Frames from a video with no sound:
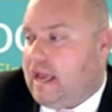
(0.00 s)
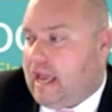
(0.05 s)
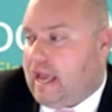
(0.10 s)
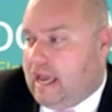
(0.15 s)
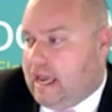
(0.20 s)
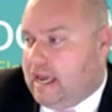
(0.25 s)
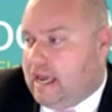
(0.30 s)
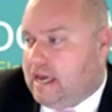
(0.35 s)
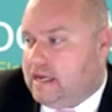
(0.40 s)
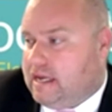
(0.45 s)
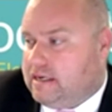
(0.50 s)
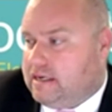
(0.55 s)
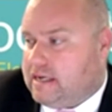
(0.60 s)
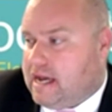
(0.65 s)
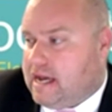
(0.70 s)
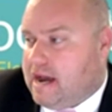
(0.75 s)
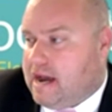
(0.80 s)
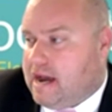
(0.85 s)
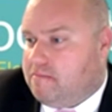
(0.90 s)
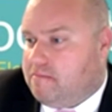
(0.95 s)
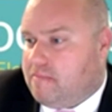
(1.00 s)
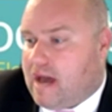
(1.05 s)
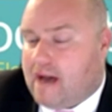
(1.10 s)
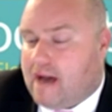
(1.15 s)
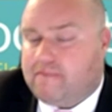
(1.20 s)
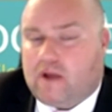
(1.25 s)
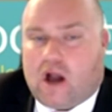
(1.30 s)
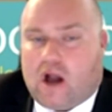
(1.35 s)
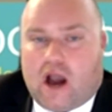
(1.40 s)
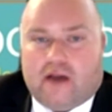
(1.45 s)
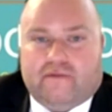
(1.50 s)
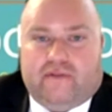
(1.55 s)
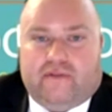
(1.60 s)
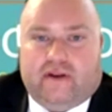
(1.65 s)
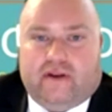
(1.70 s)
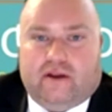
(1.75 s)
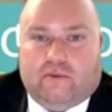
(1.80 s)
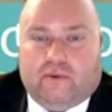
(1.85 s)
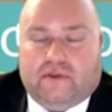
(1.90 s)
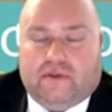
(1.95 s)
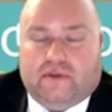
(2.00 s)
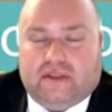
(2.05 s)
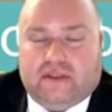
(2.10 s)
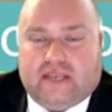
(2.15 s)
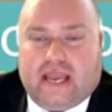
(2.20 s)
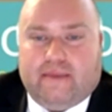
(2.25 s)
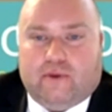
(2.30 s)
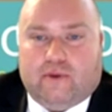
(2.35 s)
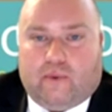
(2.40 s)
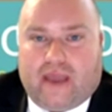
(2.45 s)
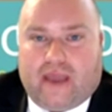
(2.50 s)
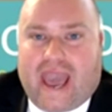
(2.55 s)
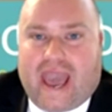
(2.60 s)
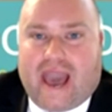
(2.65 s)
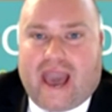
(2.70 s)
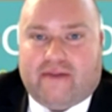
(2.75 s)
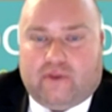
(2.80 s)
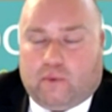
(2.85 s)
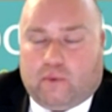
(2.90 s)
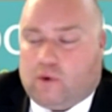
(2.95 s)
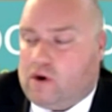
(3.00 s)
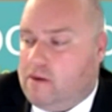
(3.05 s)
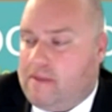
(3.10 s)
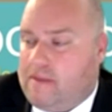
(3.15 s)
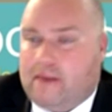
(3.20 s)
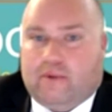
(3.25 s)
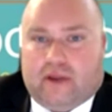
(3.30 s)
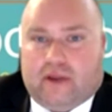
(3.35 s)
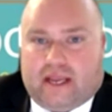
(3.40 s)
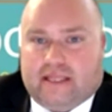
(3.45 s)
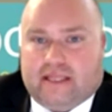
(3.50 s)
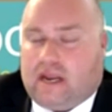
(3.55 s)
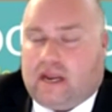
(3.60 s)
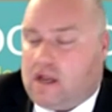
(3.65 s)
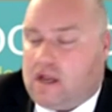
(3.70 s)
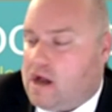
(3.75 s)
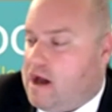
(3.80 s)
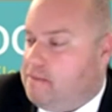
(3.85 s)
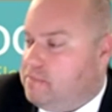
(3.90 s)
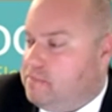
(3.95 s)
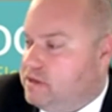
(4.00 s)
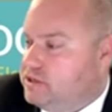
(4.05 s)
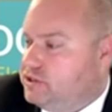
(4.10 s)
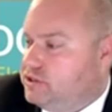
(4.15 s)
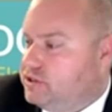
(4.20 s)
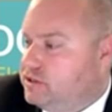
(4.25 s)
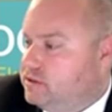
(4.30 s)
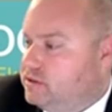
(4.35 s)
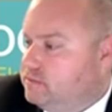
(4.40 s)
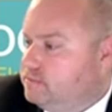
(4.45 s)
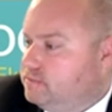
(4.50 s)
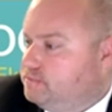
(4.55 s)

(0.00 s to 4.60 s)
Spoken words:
And I'm confident with the team that we have that we're going to be able to get that accomplished.